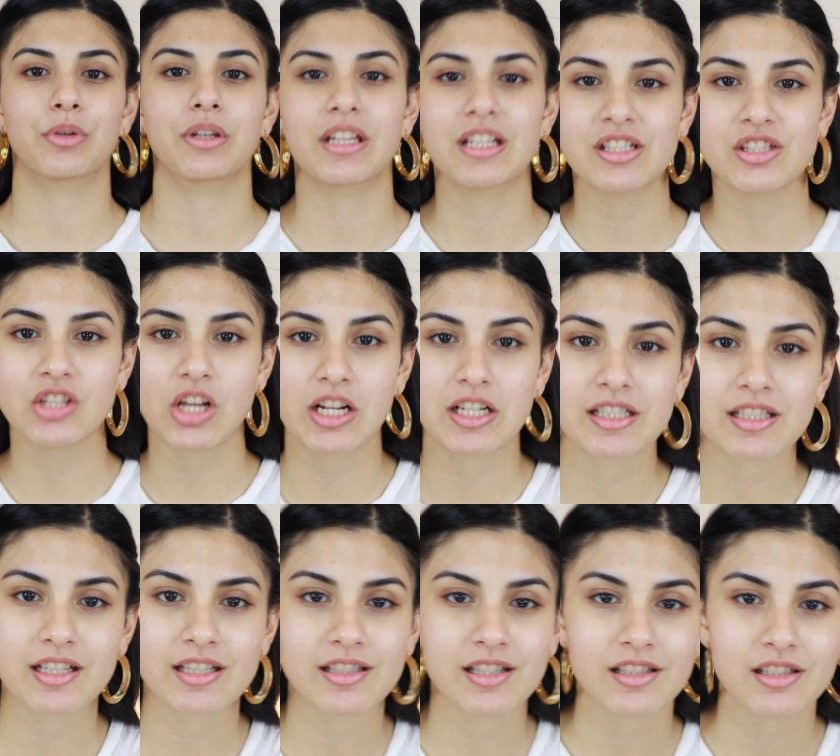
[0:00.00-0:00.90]
really
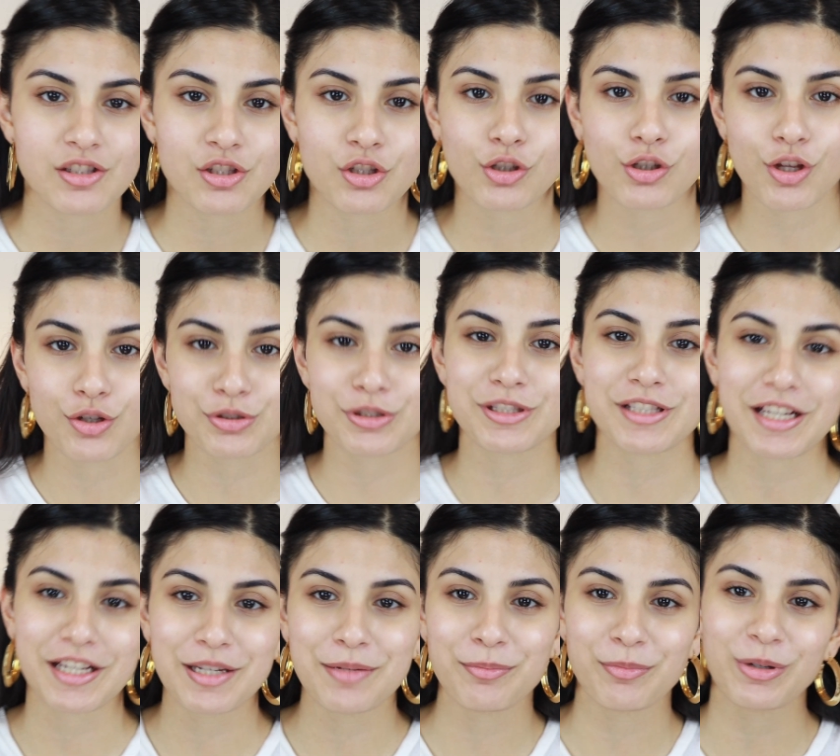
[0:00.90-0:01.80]
sucks because this is the closest
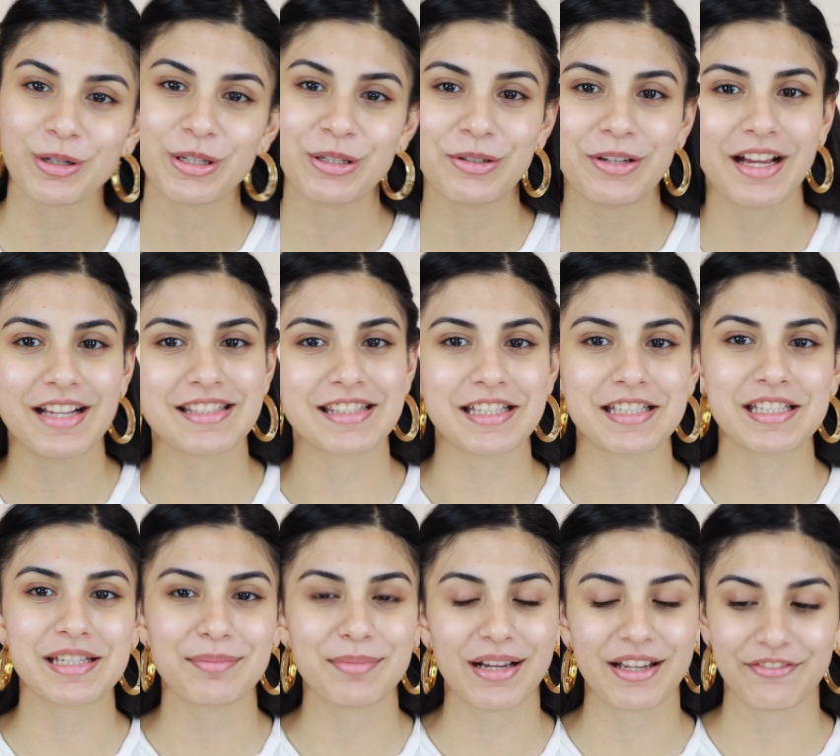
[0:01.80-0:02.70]
I can bring you guys
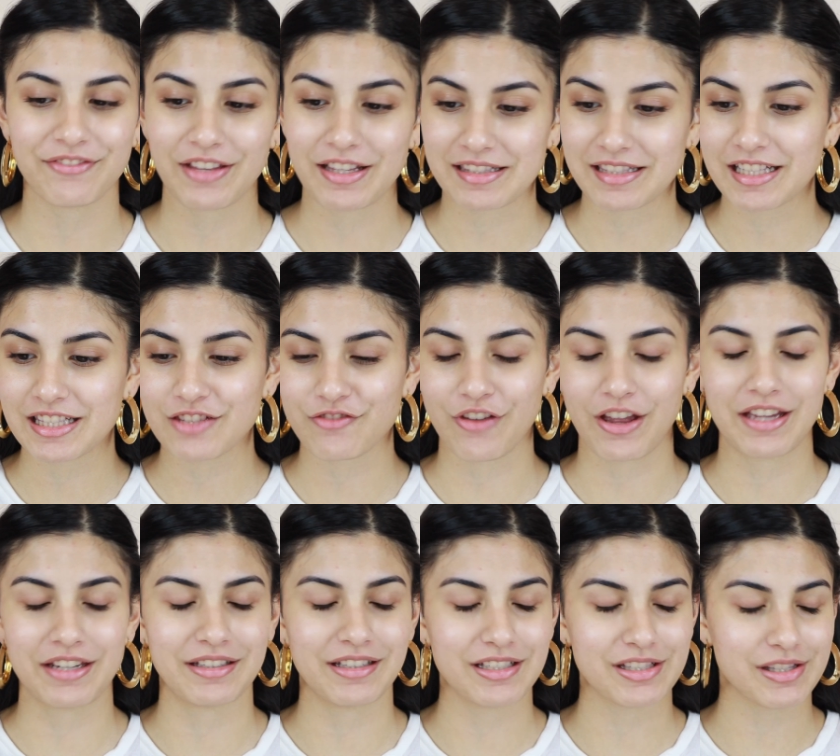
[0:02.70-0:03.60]
into my face. It's
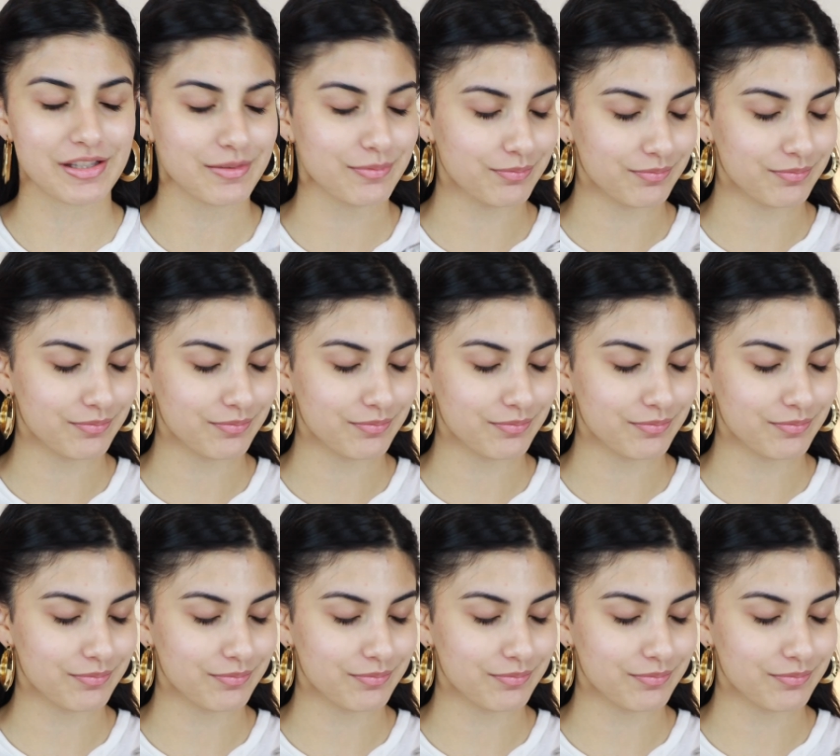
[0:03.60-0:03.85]
fine. It's